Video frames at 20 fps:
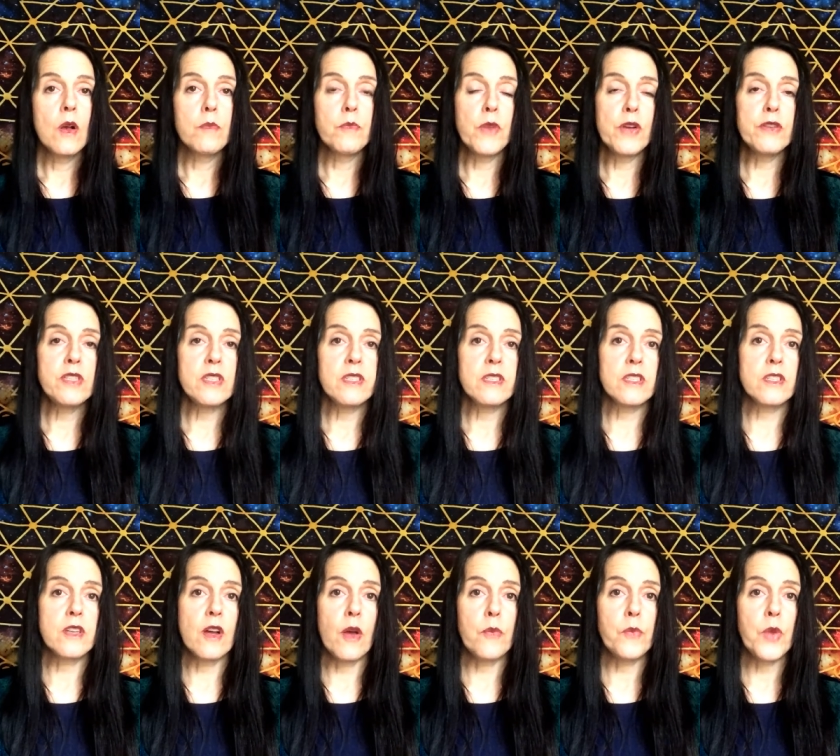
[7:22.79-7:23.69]
Most of the
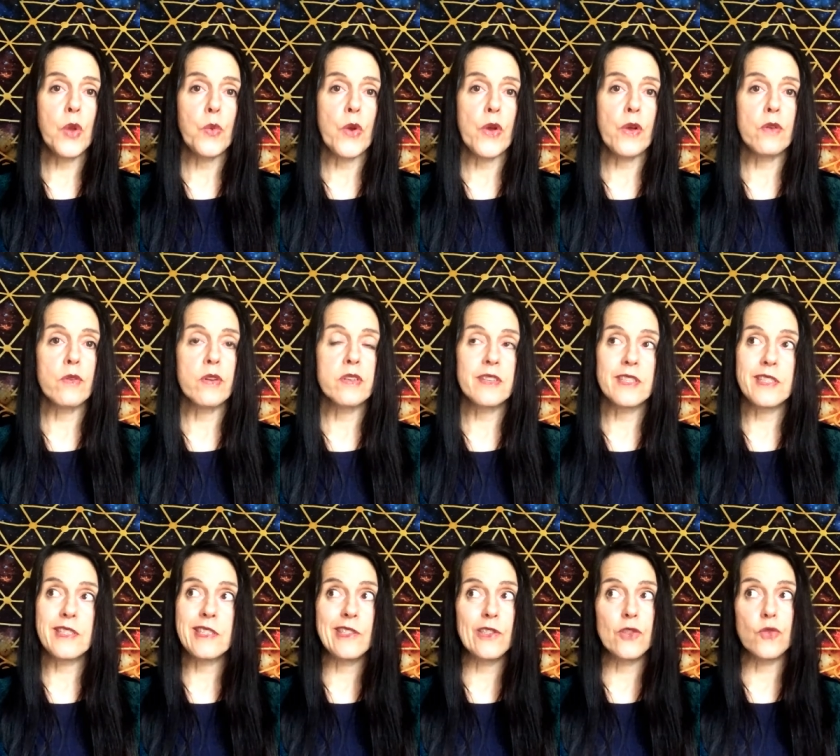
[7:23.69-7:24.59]
time we work long
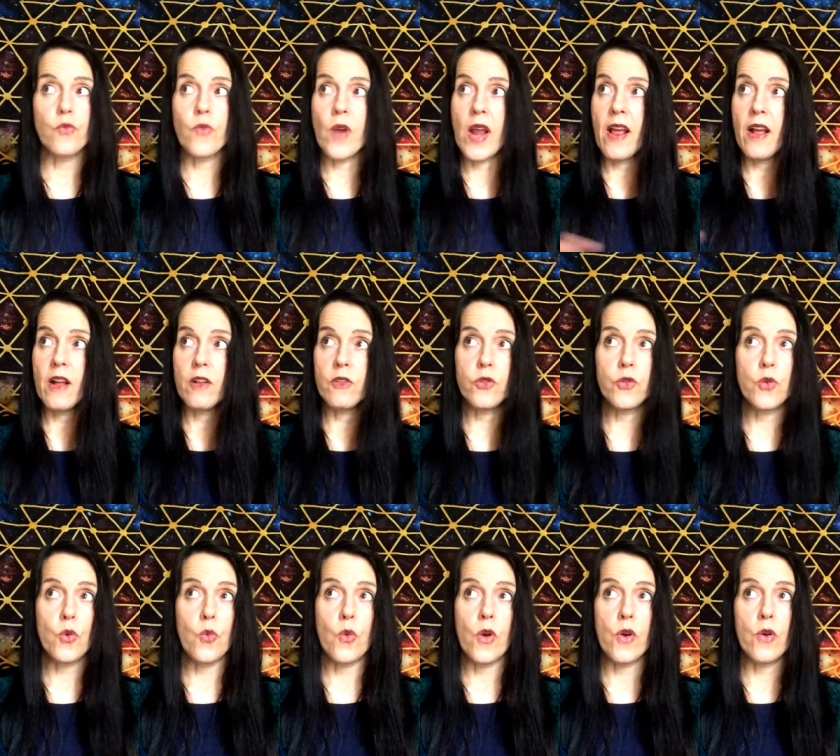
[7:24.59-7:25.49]
distance round
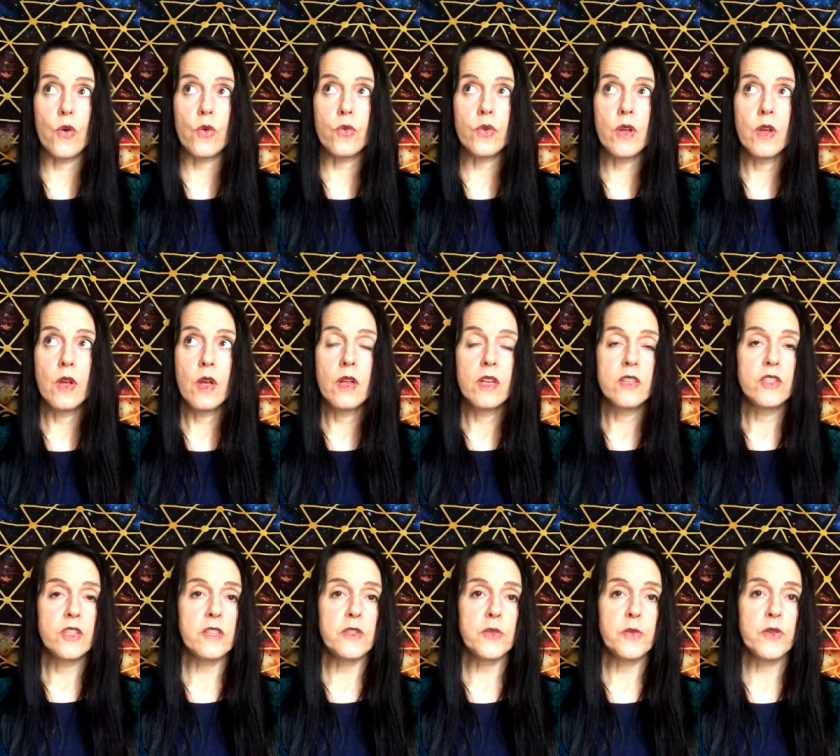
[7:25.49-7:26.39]
the world,
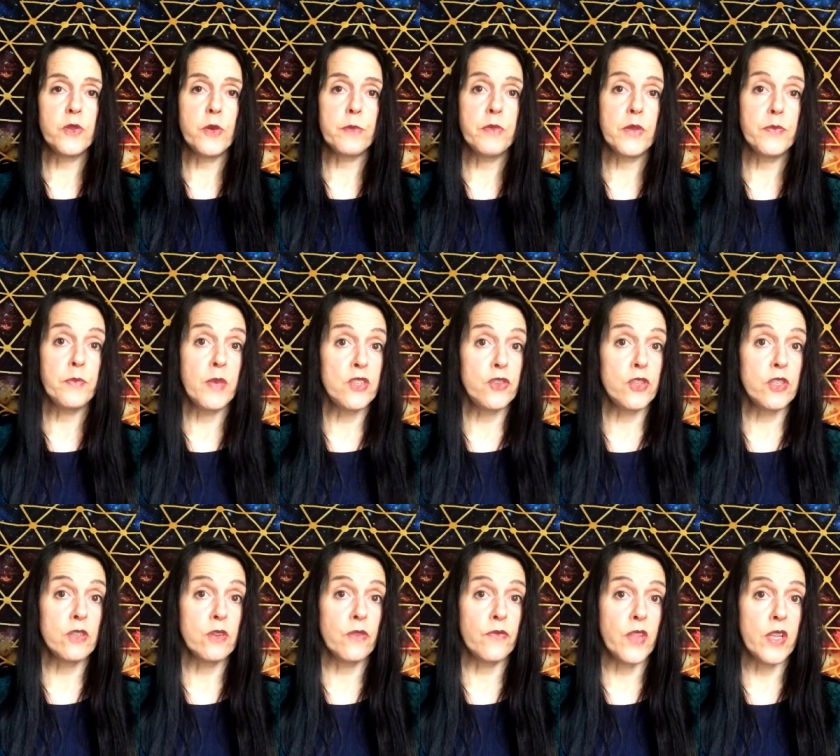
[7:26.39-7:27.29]
just with the
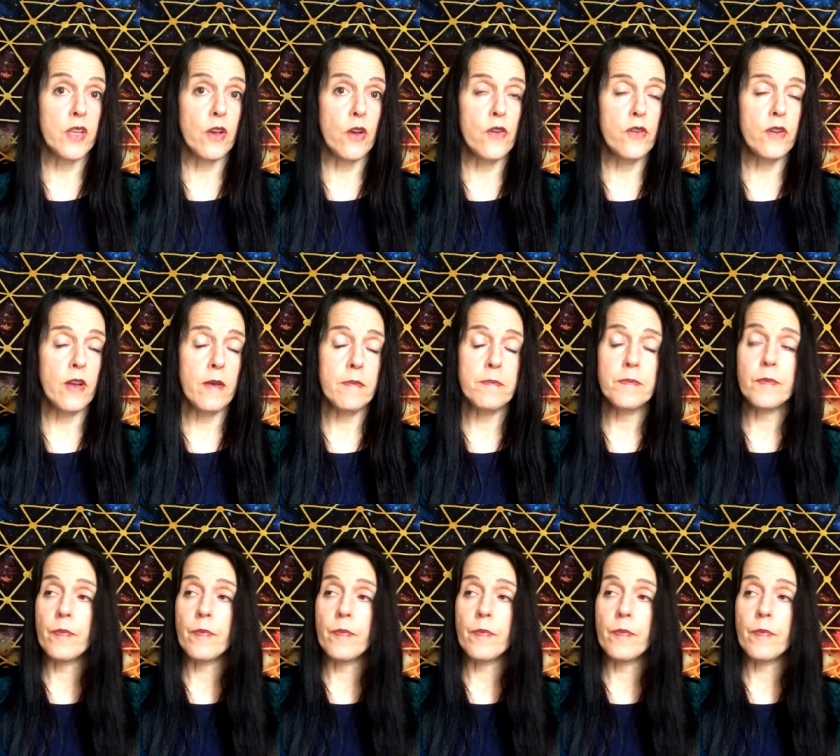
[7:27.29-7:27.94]
permission of the owner.